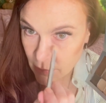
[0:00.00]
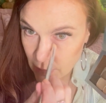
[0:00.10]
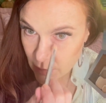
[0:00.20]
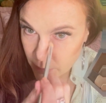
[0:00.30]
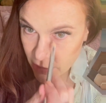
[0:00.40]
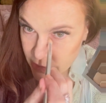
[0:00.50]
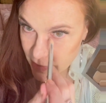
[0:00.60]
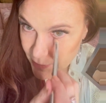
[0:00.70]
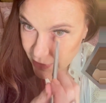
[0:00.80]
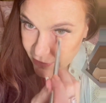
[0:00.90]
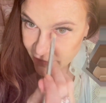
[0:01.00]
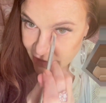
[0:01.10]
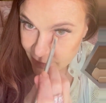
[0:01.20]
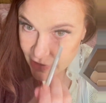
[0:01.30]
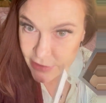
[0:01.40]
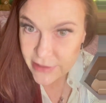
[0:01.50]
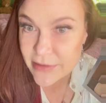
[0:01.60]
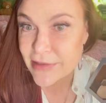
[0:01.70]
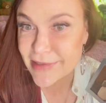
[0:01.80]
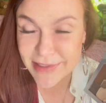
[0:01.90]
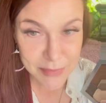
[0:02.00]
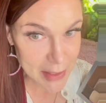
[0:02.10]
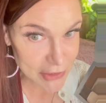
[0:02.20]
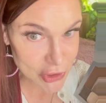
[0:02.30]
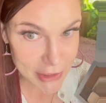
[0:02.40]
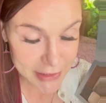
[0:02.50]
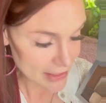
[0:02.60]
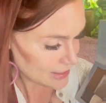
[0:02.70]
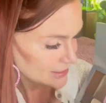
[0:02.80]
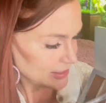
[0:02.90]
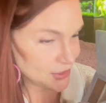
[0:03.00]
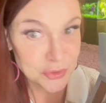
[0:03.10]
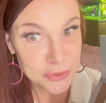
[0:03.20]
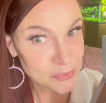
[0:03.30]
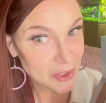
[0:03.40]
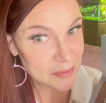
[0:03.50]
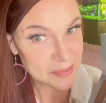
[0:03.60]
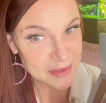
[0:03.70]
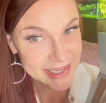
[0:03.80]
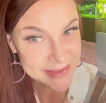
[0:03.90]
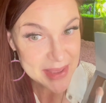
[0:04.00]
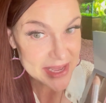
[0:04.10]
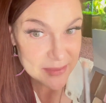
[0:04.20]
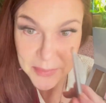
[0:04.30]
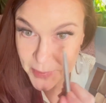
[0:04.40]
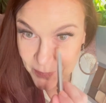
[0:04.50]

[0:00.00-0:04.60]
It blows my mind every time I use it, it's magic. I told you we're gonna be playing at makeup.